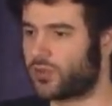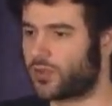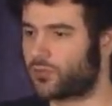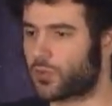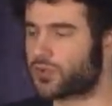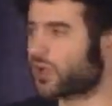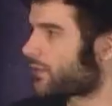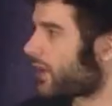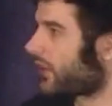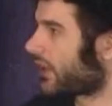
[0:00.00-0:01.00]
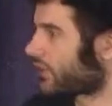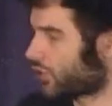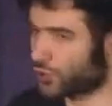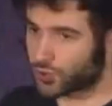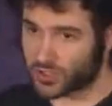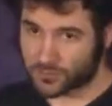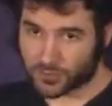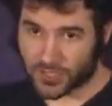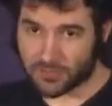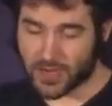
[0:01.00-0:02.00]
when we talk about layer two, to
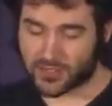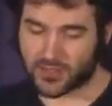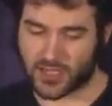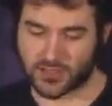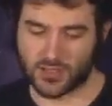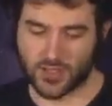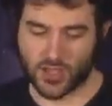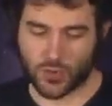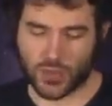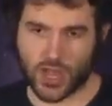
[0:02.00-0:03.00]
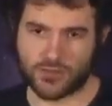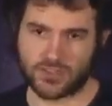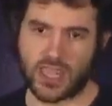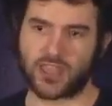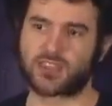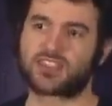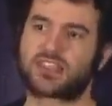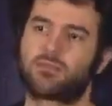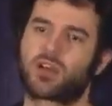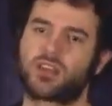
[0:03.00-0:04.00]
bring it back to that, we kind of take this
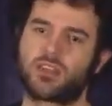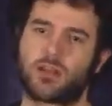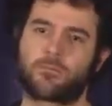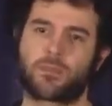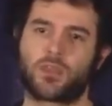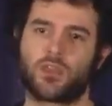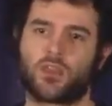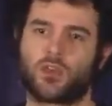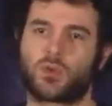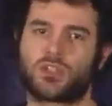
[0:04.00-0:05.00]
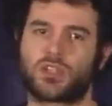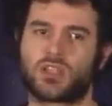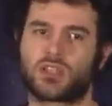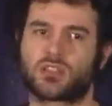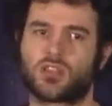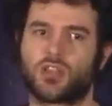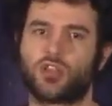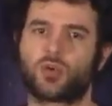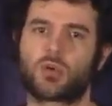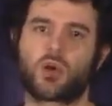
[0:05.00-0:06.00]
similar idea, which is, you
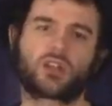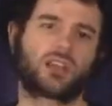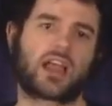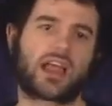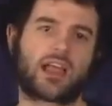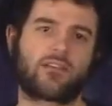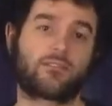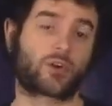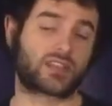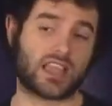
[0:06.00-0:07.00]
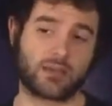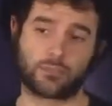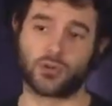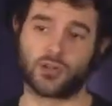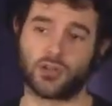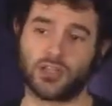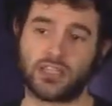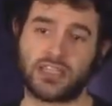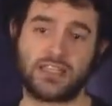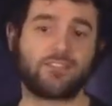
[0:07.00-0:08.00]
know, we want to have, for example,
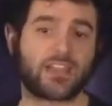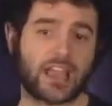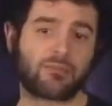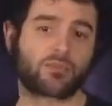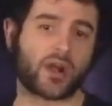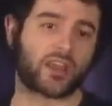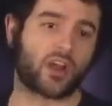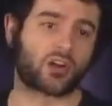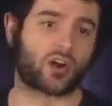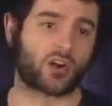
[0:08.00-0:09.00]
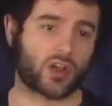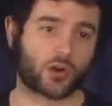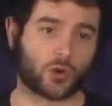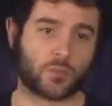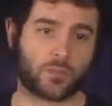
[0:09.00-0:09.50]
EVM running on Cardano.